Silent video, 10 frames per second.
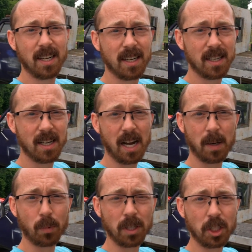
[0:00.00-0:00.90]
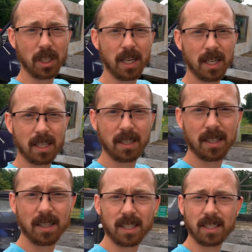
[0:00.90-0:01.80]
I'd appreciate it.
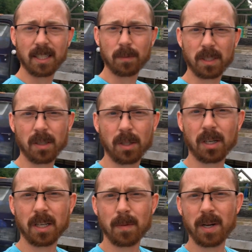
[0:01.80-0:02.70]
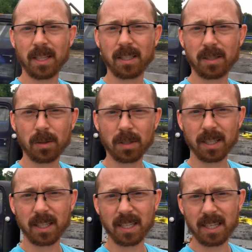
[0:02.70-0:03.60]
Like I said, I'm still learning about this whole
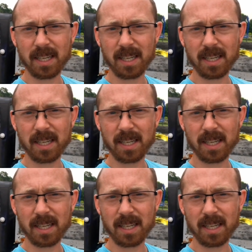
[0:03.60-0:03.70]
thing,